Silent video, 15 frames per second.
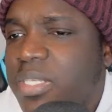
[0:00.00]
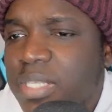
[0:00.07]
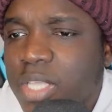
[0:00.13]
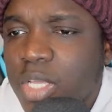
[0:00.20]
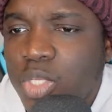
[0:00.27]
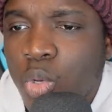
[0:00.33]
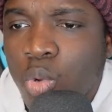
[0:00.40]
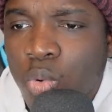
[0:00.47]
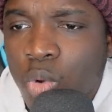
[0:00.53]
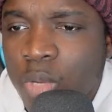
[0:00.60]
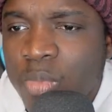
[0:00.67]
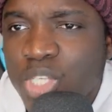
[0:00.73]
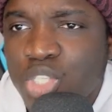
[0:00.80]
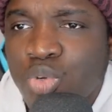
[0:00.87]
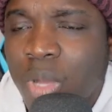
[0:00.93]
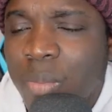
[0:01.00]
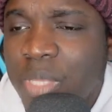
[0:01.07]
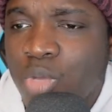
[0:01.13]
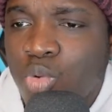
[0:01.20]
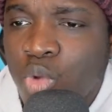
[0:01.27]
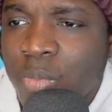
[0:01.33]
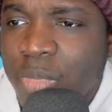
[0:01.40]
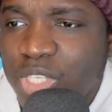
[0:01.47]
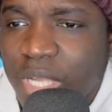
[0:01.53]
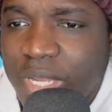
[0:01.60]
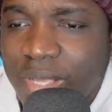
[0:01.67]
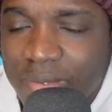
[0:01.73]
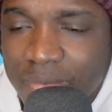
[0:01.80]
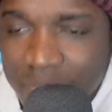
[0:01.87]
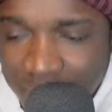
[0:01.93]
You don't run my show, me own my
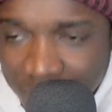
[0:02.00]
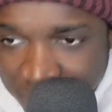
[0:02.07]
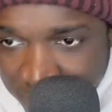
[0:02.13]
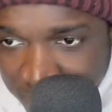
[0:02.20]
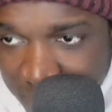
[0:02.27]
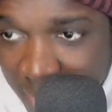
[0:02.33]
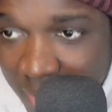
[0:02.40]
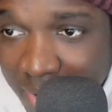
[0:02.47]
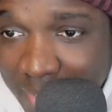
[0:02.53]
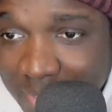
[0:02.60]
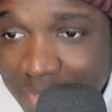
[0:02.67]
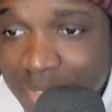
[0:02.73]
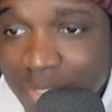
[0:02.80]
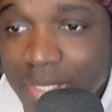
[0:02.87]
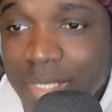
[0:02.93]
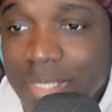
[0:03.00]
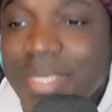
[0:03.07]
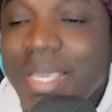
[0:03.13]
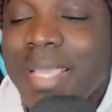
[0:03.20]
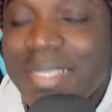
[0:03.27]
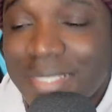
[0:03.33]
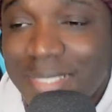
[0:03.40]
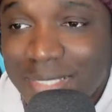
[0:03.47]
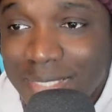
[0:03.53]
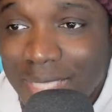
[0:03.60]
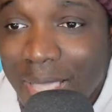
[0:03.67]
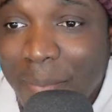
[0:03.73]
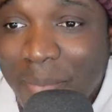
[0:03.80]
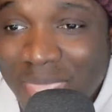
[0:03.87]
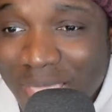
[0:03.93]
channel. All right. Yes,
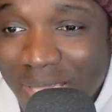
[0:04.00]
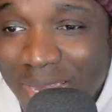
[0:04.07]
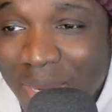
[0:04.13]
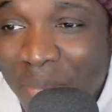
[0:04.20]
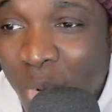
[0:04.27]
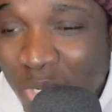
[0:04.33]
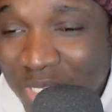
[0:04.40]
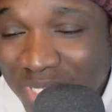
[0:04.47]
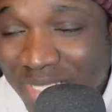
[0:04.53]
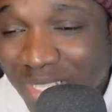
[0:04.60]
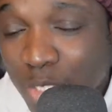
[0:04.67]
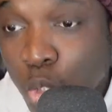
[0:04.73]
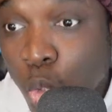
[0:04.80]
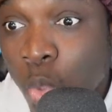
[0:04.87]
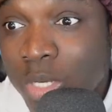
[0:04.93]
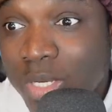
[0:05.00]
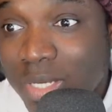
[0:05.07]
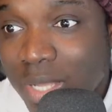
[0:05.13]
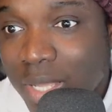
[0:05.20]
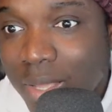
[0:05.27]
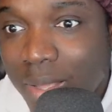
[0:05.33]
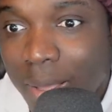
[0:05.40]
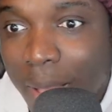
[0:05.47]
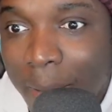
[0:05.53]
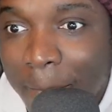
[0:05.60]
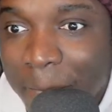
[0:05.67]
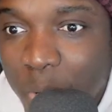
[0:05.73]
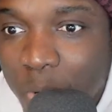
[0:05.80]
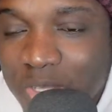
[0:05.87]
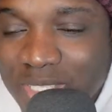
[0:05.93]
me are the most known
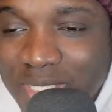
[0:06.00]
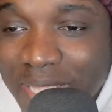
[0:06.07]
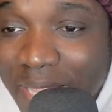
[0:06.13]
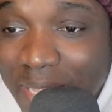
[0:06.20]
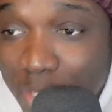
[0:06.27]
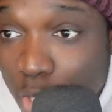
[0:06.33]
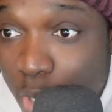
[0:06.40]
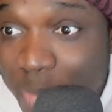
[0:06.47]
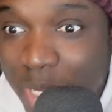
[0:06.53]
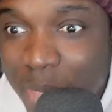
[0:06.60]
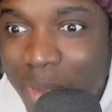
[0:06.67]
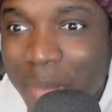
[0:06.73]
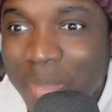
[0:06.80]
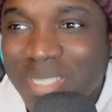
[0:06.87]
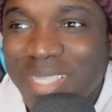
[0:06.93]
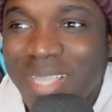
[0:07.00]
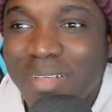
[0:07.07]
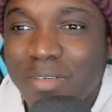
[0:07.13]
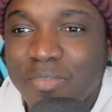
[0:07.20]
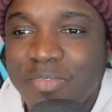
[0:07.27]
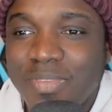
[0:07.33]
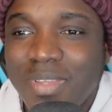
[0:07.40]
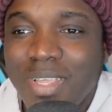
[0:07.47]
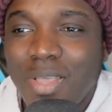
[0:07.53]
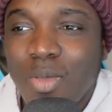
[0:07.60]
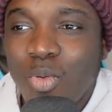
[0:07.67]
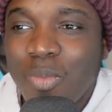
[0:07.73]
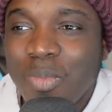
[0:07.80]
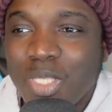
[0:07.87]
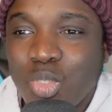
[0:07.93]
personnel. Come here by myself
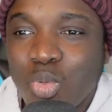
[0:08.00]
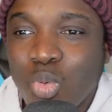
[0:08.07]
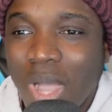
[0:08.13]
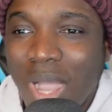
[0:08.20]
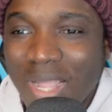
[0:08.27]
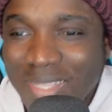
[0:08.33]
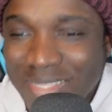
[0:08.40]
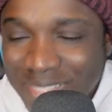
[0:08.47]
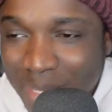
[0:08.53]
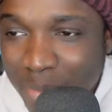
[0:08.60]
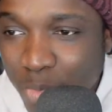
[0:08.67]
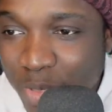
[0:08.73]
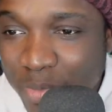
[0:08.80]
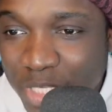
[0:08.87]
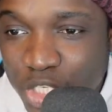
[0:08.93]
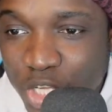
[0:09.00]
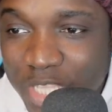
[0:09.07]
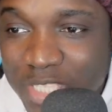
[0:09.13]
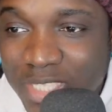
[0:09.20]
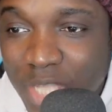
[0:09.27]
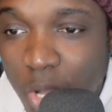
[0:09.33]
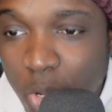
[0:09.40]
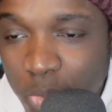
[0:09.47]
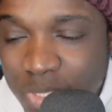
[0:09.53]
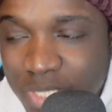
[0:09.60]
with my 2 hands, them with my chest out,